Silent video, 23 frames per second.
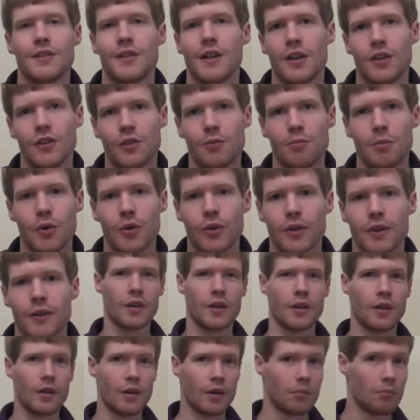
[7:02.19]
that are spoken.
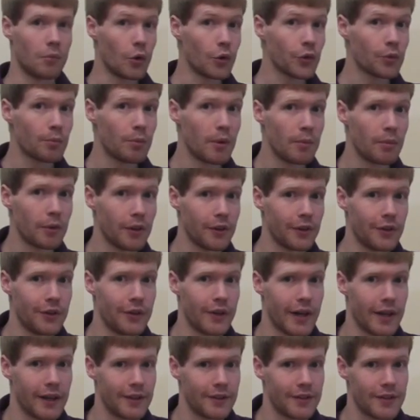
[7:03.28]
Most people in the
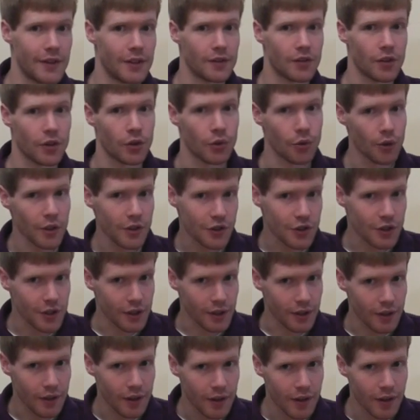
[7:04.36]
United States are Christian,